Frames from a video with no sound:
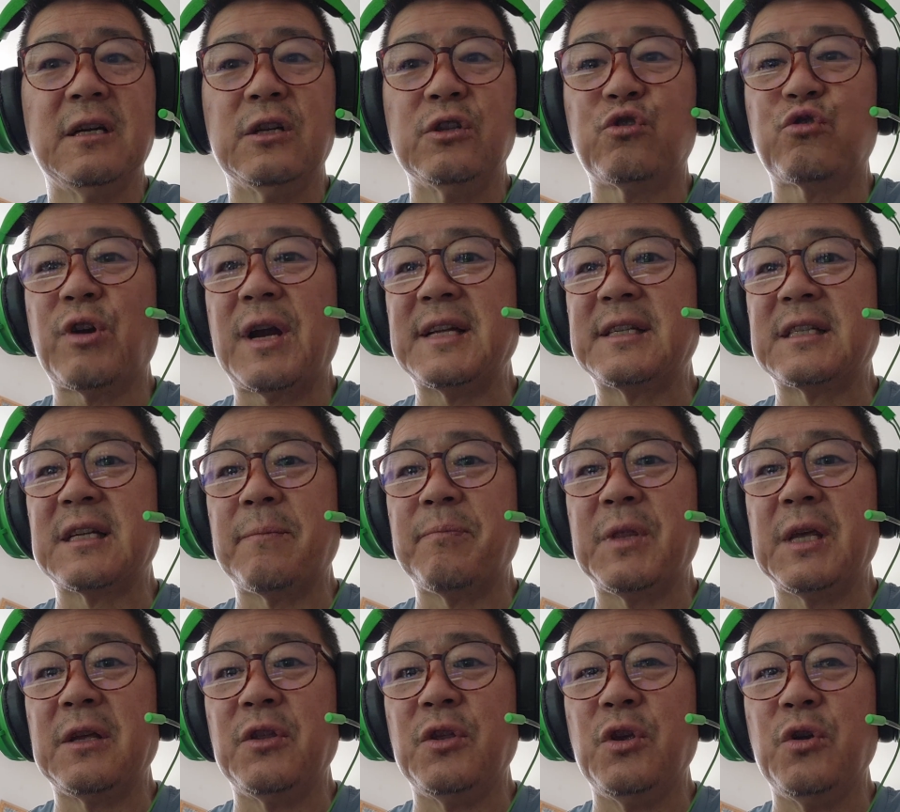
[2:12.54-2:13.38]
try
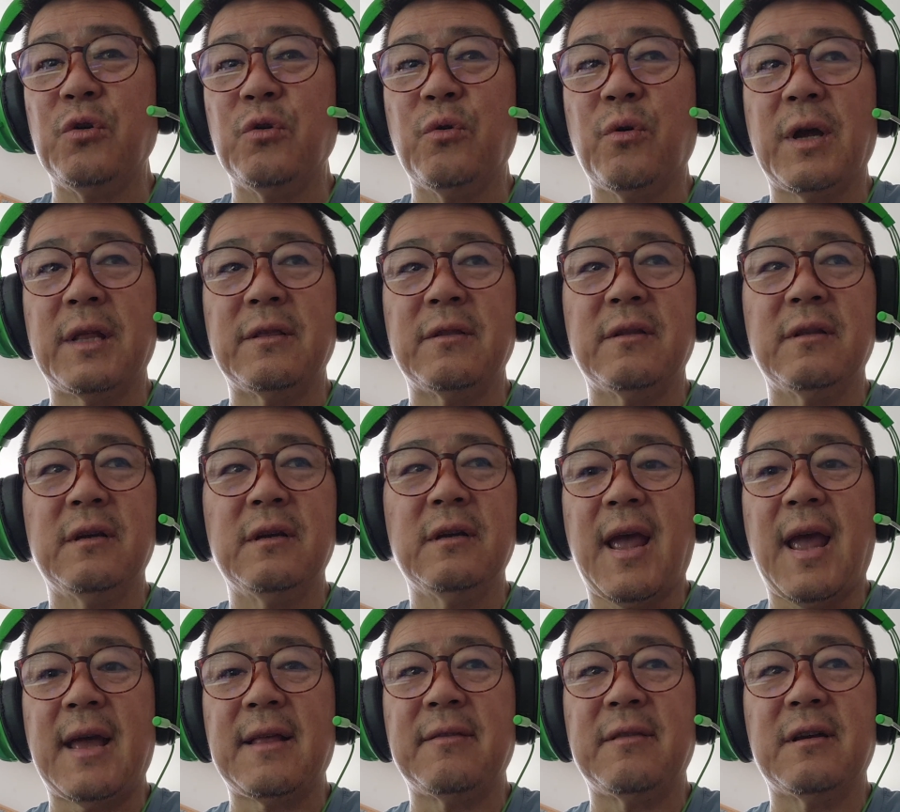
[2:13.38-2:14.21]
something new
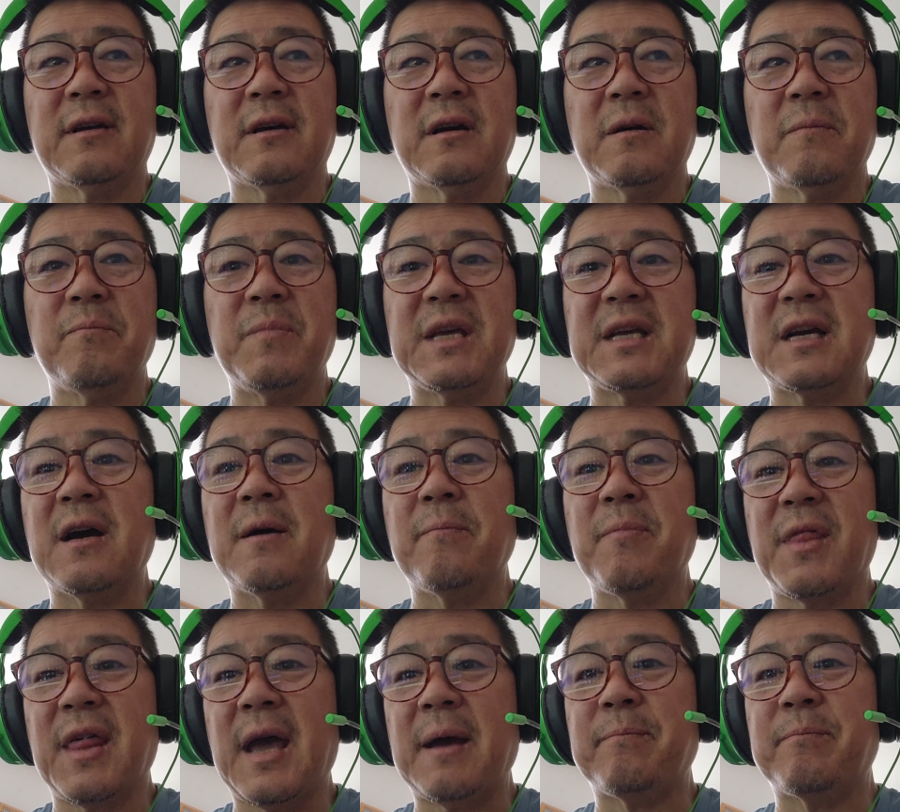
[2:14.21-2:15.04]
and
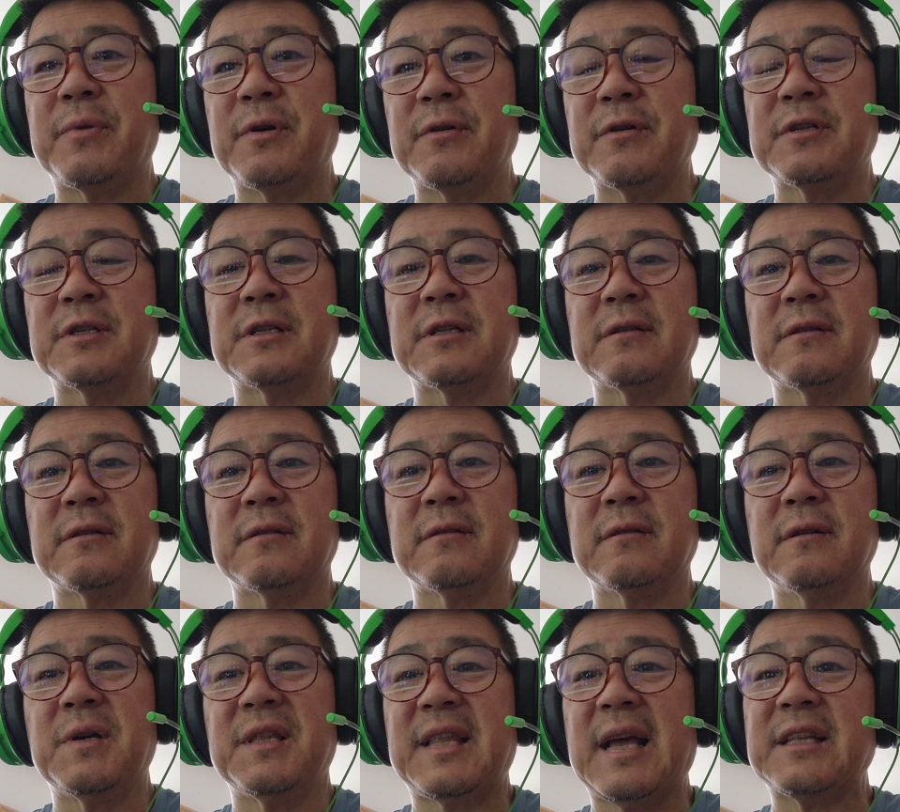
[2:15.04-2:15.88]
become that person,
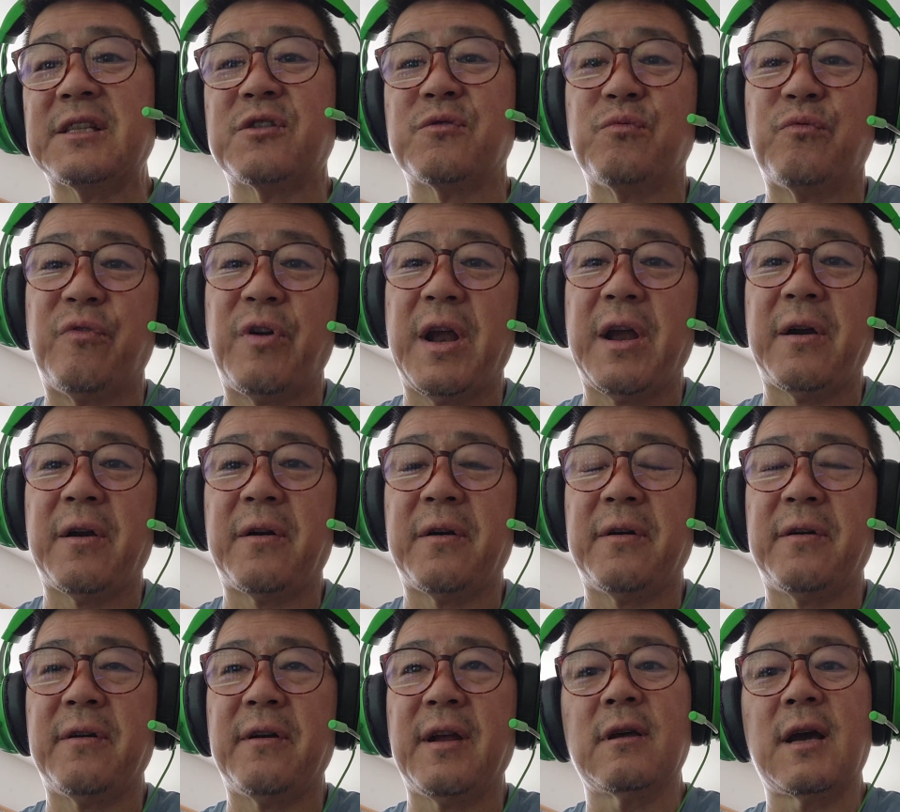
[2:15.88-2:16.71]
but that's rare.